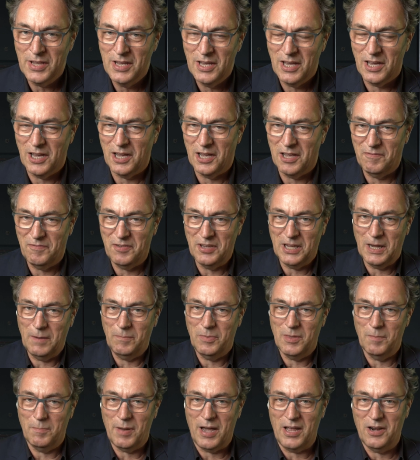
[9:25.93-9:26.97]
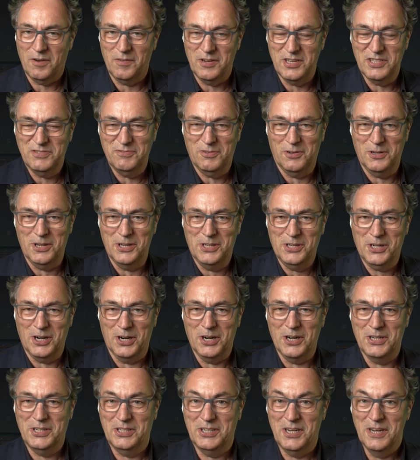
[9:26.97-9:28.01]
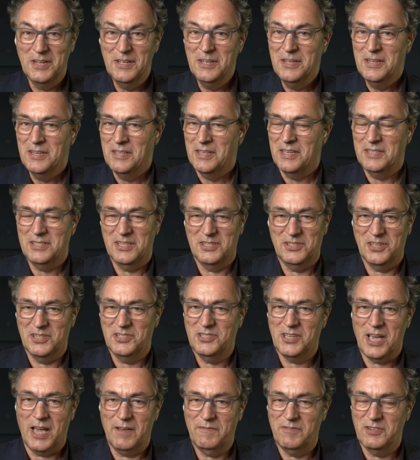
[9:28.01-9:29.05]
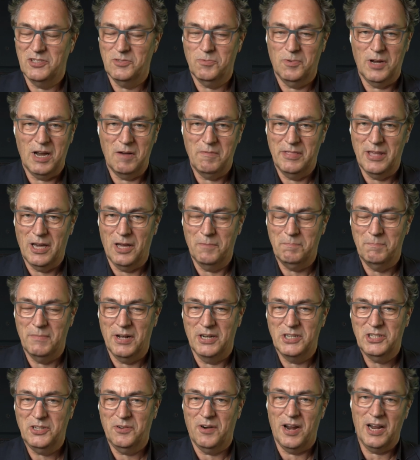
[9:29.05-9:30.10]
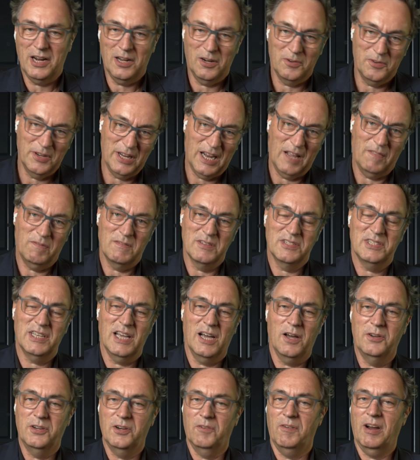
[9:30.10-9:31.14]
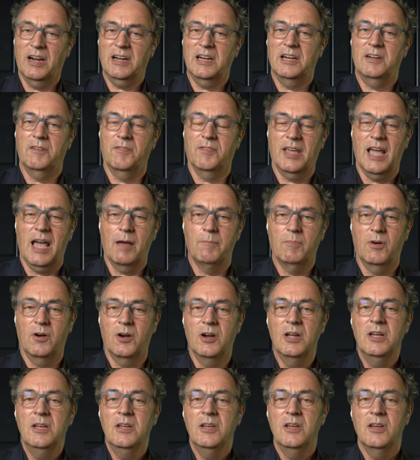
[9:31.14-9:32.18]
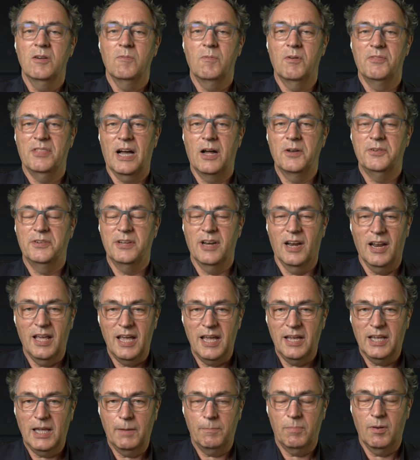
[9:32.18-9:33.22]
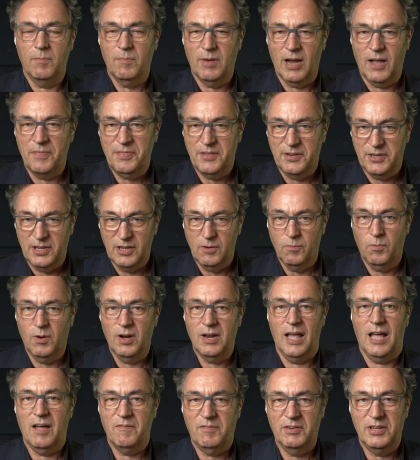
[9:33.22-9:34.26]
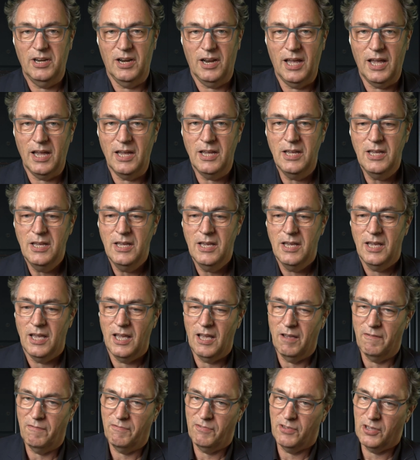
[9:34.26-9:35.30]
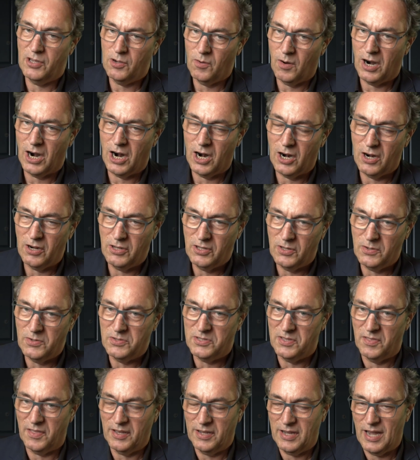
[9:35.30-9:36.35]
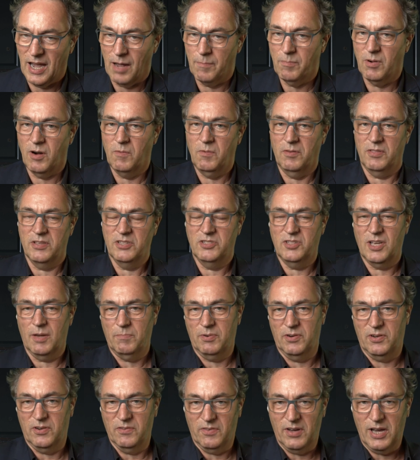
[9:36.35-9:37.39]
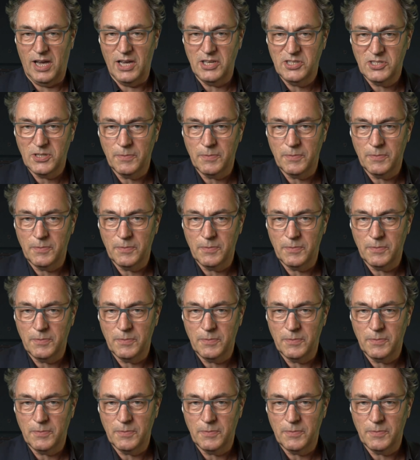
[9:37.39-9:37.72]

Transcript: if you keep the batteries fully charged, this is the safest way without much crackle to get the sound directed to the camera without delay. Keep in mind that you will have a delay if you are using the camera with a separate device.